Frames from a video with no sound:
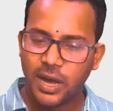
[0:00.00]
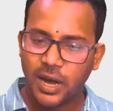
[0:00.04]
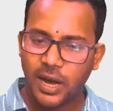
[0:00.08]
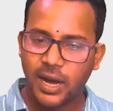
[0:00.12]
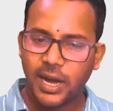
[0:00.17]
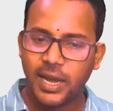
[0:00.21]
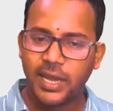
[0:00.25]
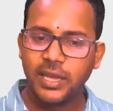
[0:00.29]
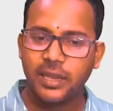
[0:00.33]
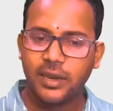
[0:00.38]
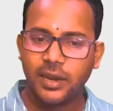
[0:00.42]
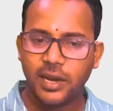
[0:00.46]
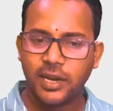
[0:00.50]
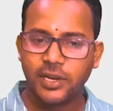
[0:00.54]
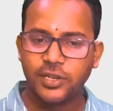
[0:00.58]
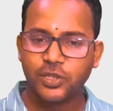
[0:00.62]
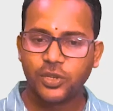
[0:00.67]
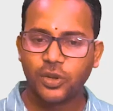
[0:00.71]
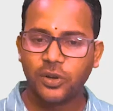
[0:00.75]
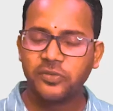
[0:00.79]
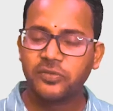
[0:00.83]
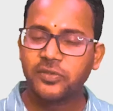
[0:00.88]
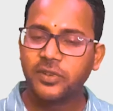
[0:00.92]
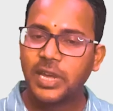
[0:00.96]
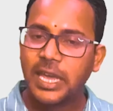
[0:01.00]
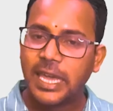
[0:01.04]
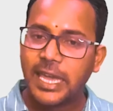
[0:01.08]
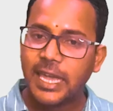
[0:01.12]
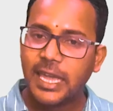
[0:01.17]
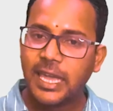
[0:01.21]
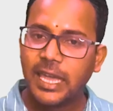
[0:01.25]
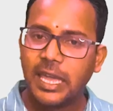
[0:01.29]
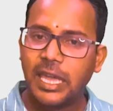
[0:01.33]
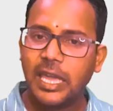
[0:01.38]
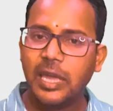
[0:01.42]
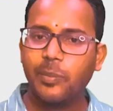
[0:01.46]
high rates of
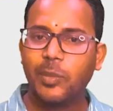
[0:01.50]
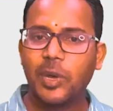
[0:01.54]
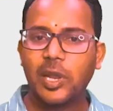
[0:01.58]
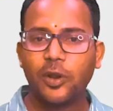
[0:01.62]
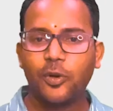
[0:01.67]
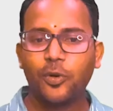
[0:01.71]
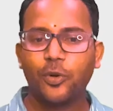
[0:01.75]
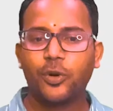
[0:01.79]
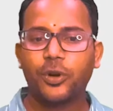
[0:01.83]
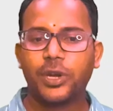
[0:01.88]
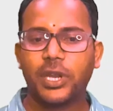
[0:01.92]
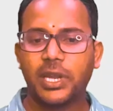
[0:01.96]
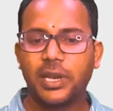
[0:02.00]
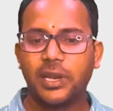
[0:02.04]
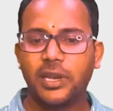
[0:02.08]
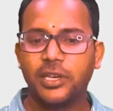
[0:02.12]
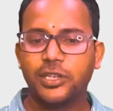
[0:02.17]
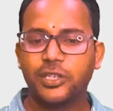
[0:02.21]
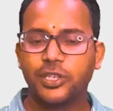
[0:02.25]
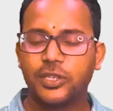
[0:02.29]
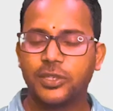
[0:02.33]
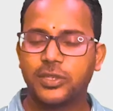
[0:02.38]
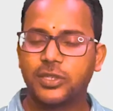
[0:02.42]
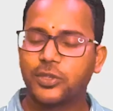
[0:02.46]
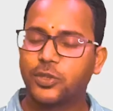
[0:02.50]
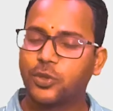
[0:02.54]
amelanotic lesions.